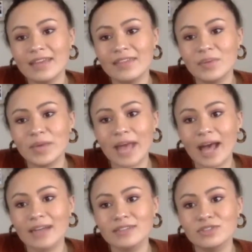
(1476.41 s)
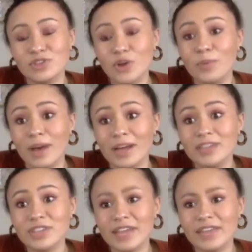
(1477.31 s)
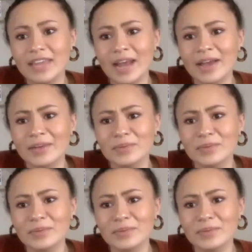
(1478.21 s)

and then we added so much, and then I